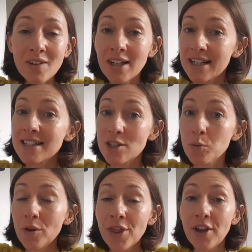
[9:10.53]
Because it's
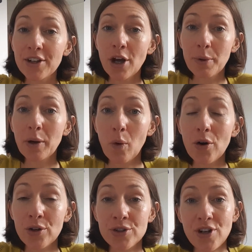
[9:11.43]
one thing knowing what
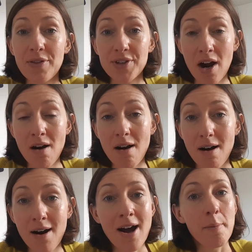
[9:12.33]
your strengths
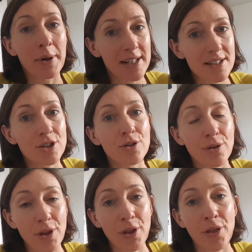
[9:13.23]
are, but it's
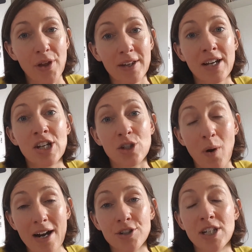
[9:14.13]
another thing to
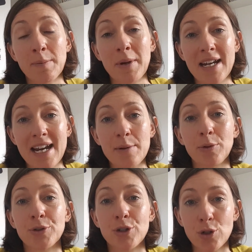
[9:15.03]
actually be
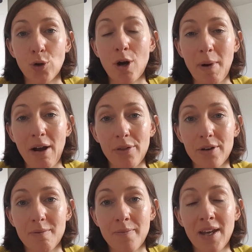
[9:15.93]
able to talk about
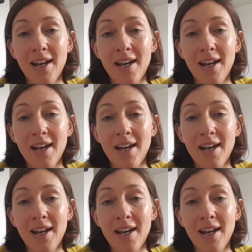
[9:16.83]
them.